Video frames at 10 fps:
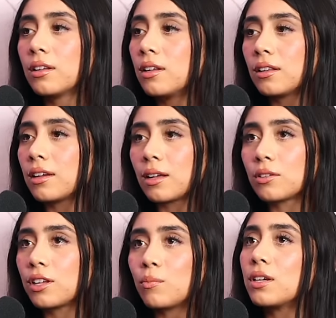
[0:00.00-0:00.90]
Mm -hmm. Like uh,
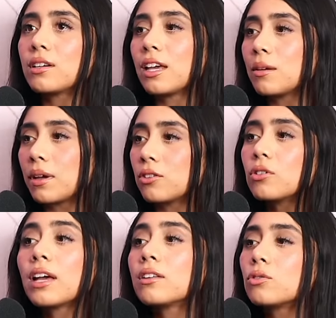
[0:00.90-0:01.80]
give me a gangbang. You
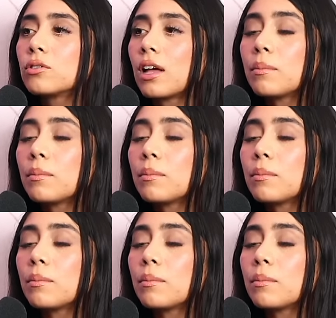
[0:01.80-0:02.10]
can't do that.